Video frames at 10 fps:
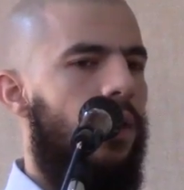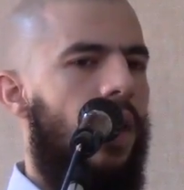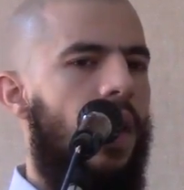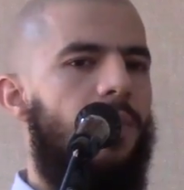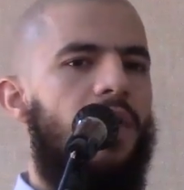
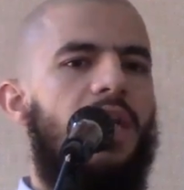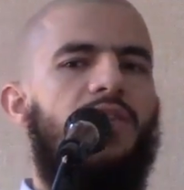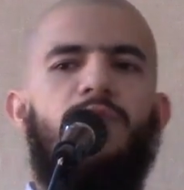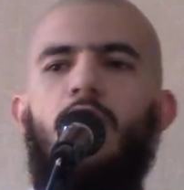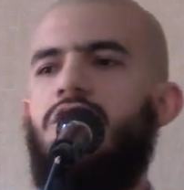I
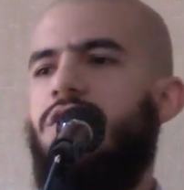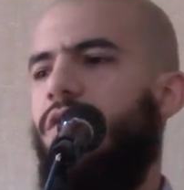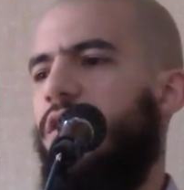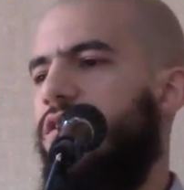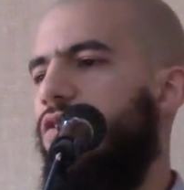believe most
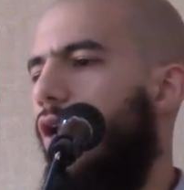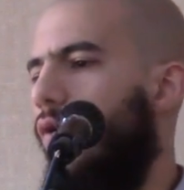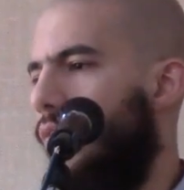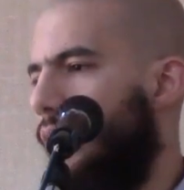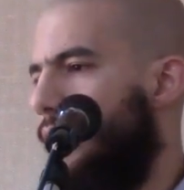of us
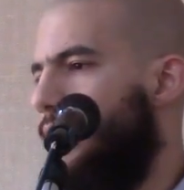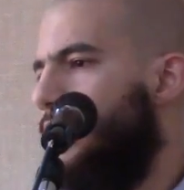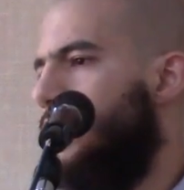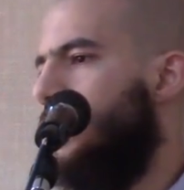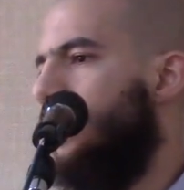know
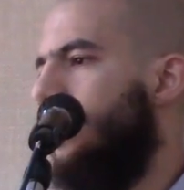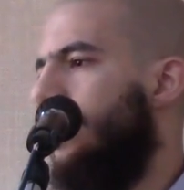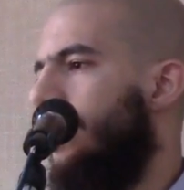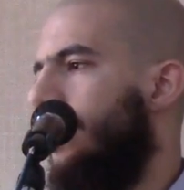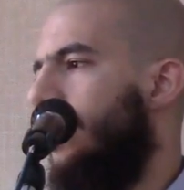
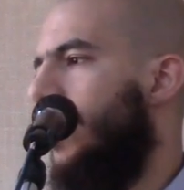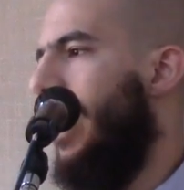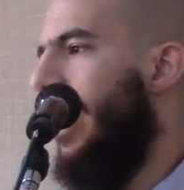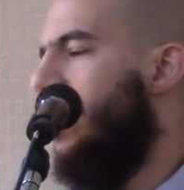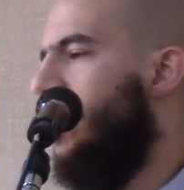
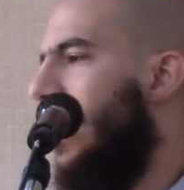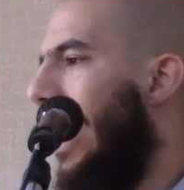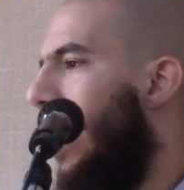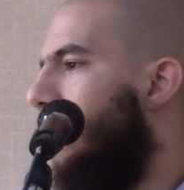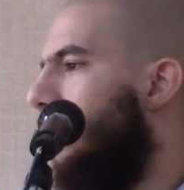that
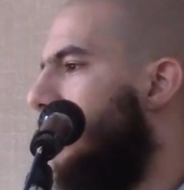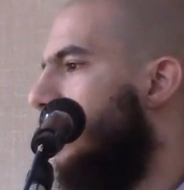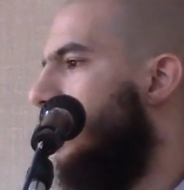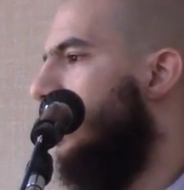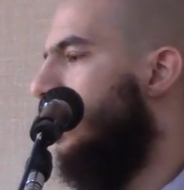Islam
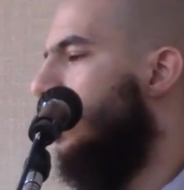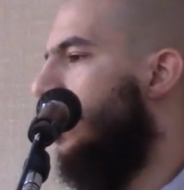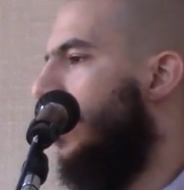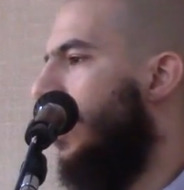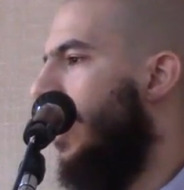
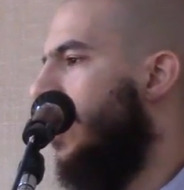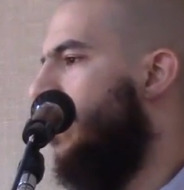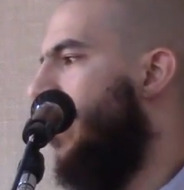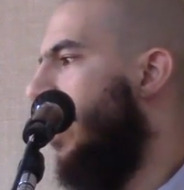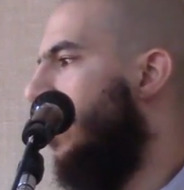
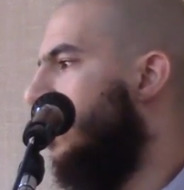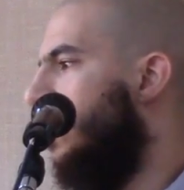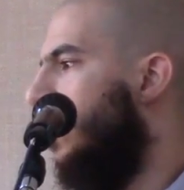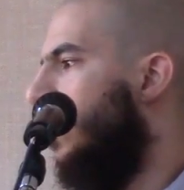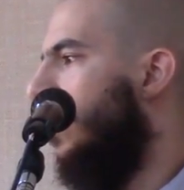is built
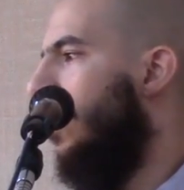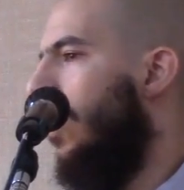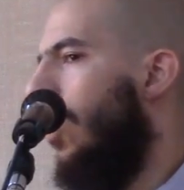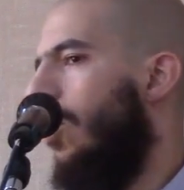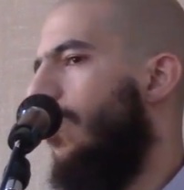
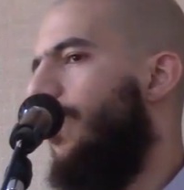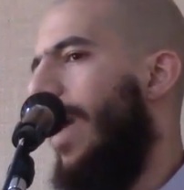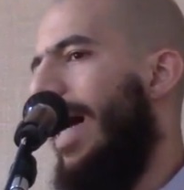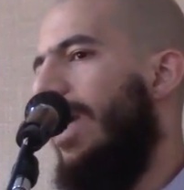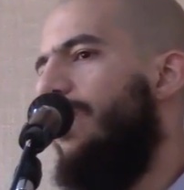on
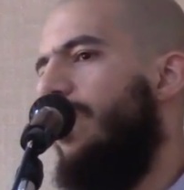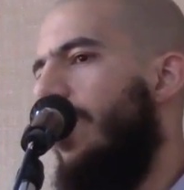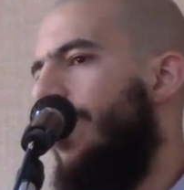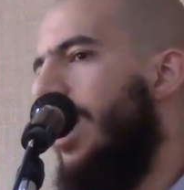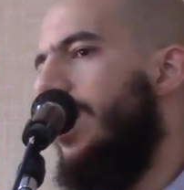
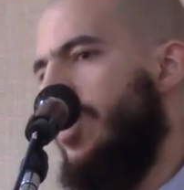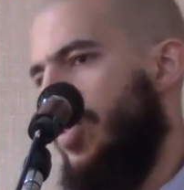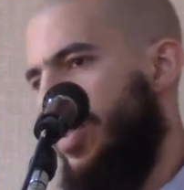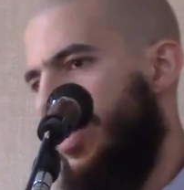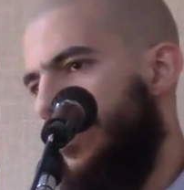5 pillars.